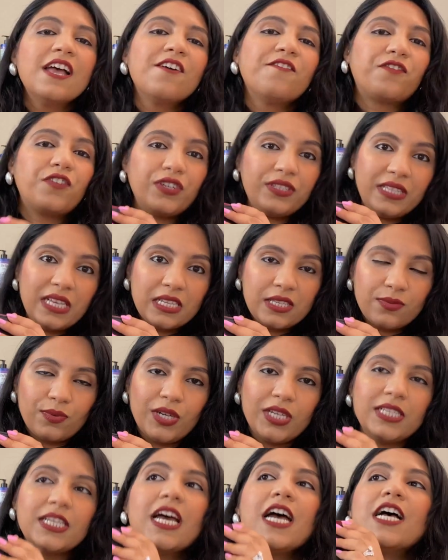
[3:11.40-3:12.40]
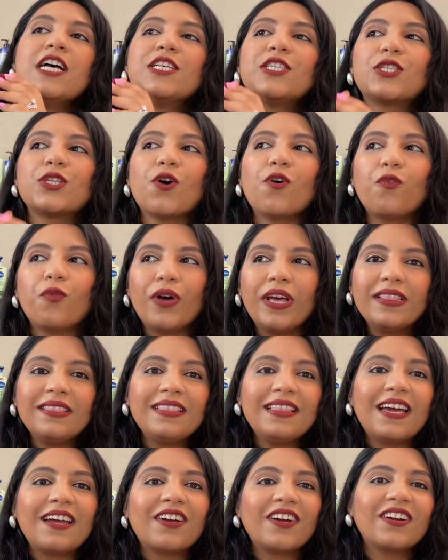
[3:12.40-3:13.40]
for this one. So when
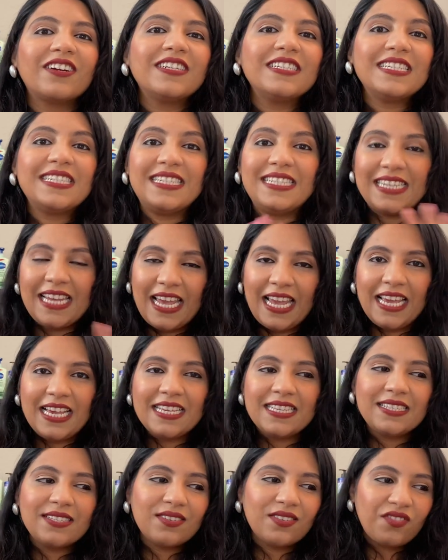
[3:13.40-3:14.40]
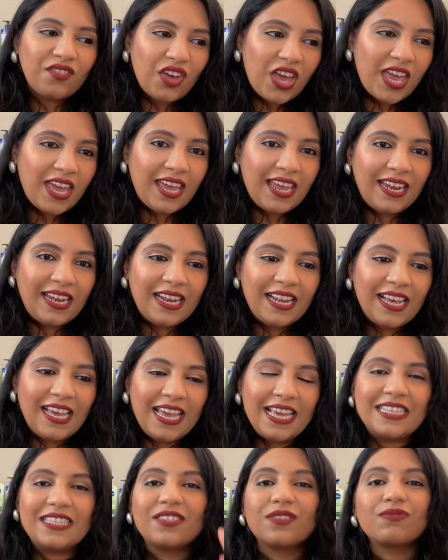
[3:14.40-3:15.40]
there are days when
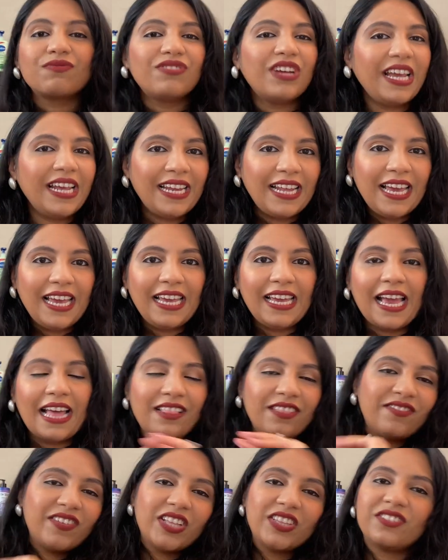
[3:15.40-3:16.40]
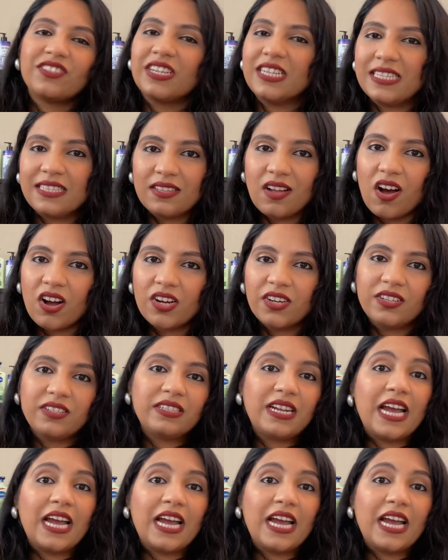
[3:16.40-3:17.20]
it's raining and the weather is not good,